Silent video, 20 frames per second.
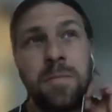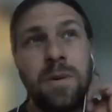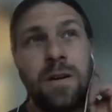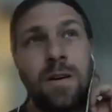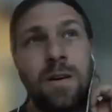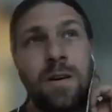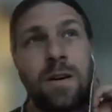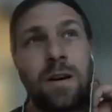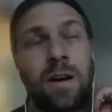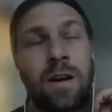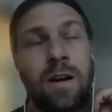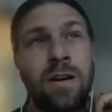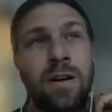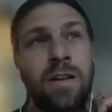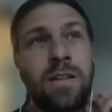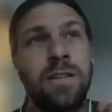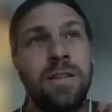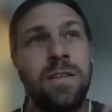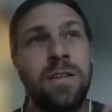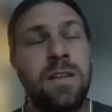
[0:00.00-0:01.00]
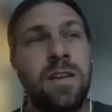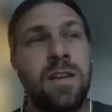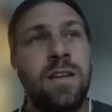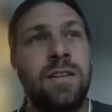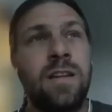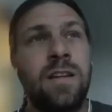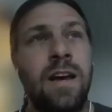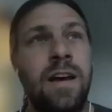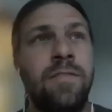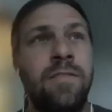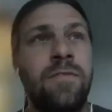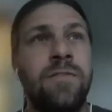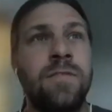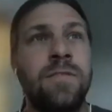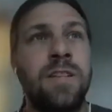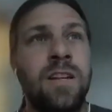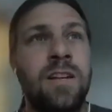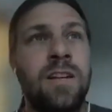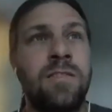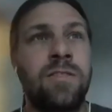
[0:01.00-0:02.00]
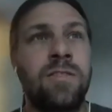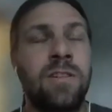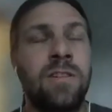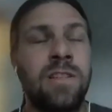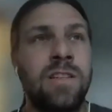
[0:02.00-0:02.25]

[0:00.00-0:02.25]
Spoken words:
are in the end have an electronic